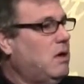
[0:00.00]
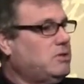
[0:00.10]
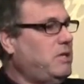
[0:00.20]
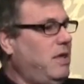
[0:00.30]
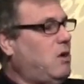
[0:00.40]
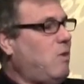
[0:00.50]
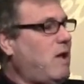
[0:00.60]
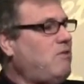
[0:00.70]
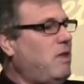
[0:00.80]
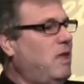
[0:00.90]
Because see, the
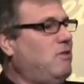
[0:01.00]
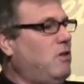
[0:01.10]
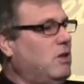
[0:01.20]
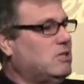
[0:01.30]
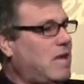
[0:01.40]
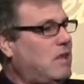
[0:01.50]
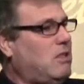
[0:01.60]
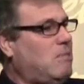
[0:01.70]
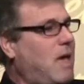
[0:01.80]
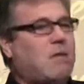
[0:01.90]
equation is you can say
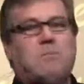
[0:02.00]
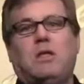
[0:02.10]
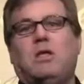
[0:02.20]
to the mountain,